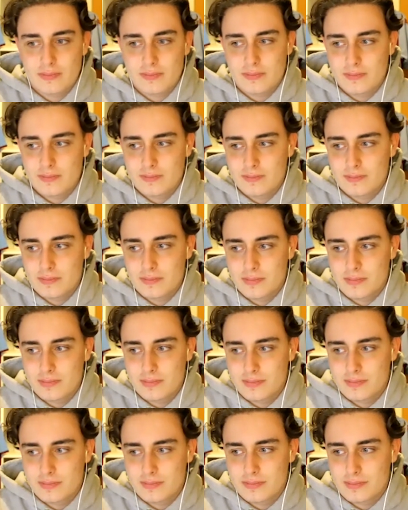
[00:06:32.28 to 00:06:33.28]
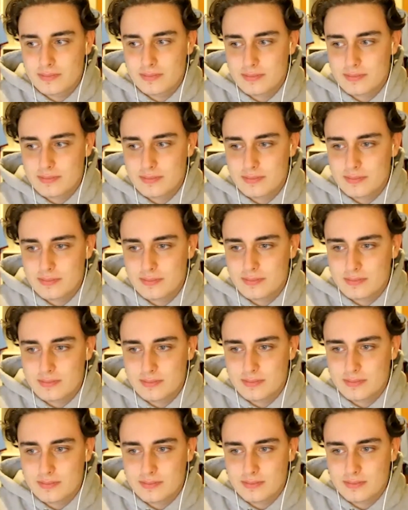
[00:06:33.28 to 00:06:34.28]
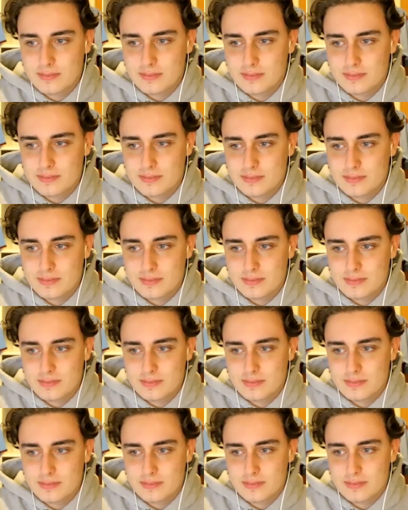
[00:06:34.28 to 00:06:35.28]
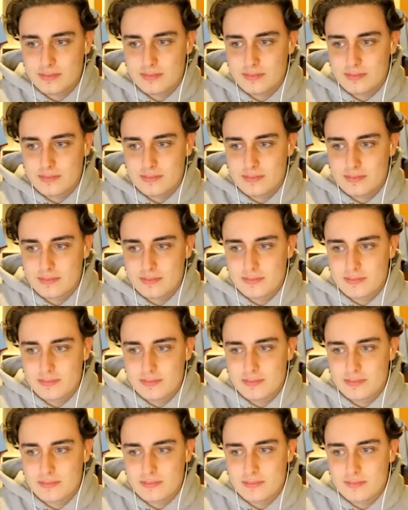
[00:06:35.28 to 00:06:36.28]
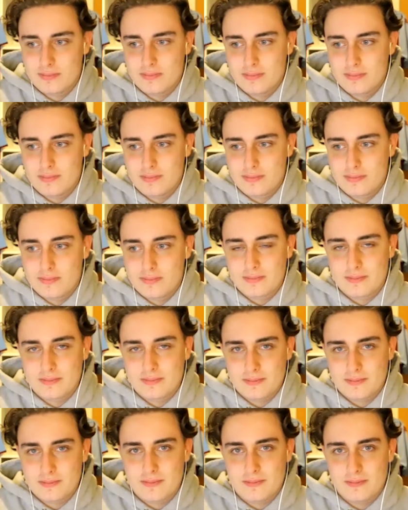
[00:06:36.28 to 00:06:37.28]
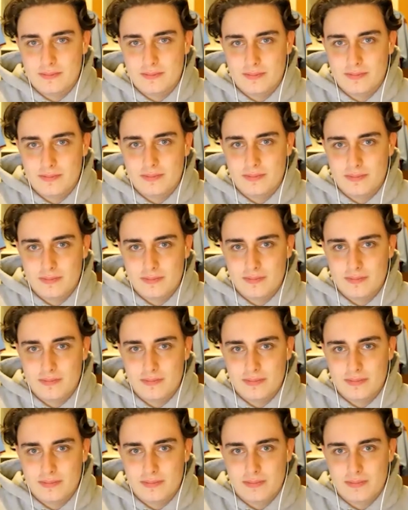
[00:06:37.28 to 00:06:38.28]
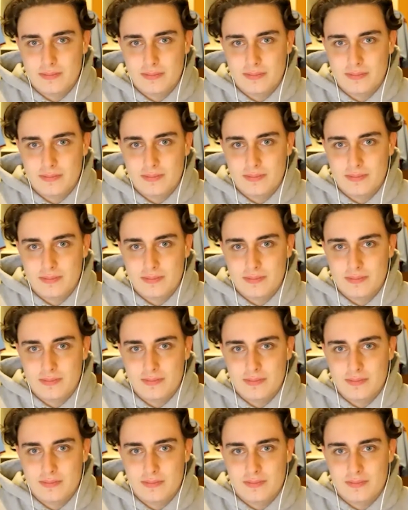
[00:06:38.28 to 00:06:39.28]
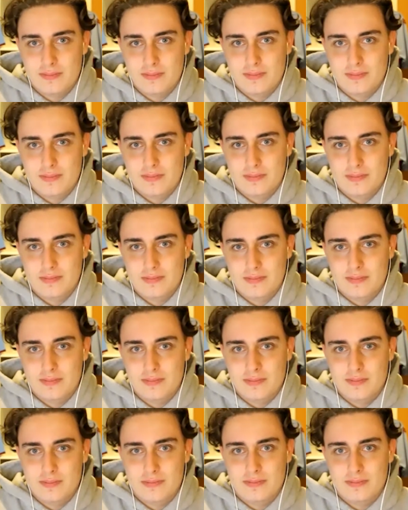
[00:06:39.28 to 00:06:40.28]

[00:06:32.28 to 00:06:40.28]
(not speaking)